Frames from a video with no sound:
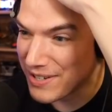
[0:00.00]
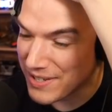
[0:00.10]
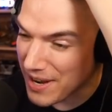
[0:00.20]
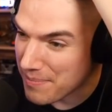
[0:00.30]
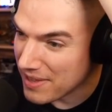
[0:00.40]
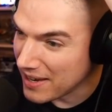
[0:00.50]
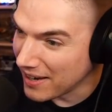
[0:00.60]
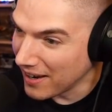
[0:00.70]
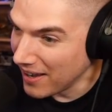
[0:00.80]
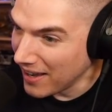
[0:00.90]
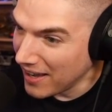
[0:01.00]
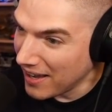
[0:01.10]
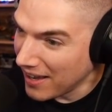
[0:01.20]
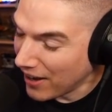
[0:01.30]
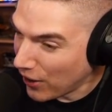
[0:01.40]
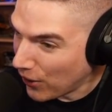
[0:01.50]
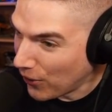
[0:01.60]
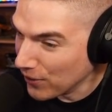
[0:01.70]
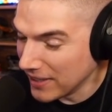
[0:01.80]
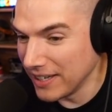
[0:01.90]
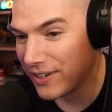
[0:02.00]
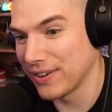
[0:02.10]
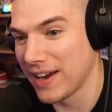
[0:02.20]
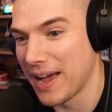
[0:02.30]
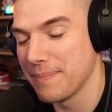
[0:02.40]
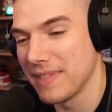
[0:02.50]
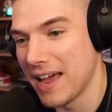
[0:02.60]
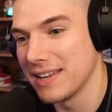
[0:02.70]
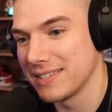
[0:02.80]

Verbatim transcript: something Holy crap, that is